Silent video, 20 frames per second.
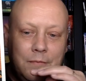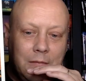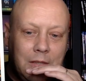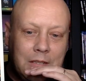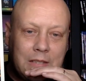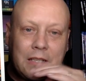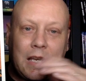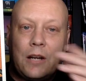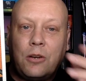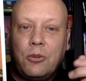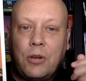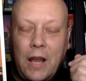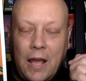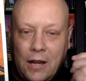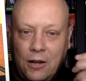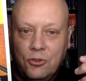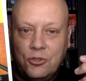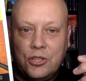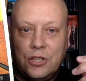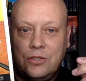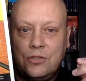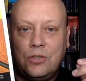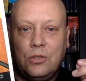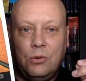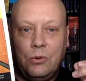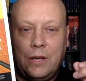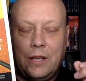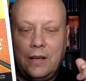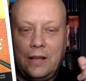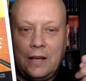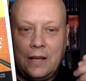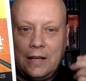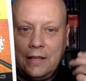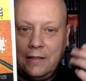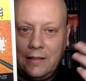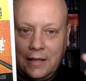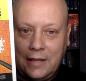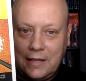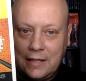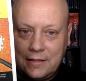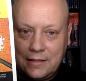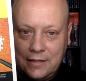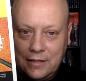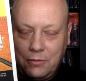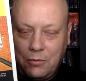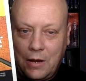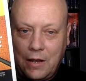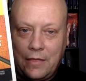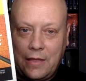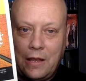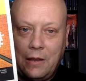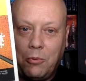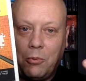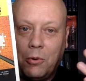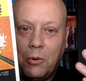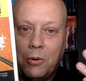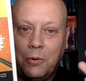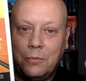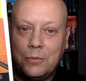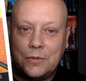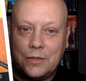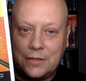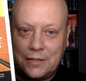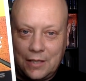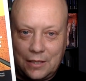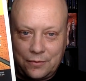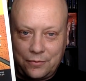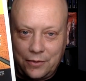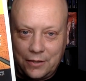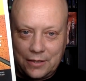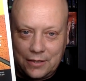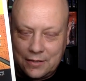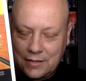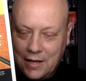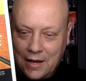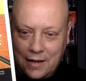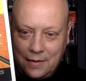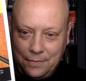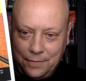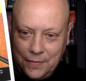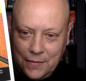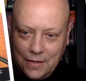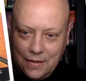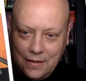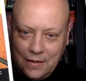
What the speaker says: it's got a good energy to it, and I can see why they were successful at the time.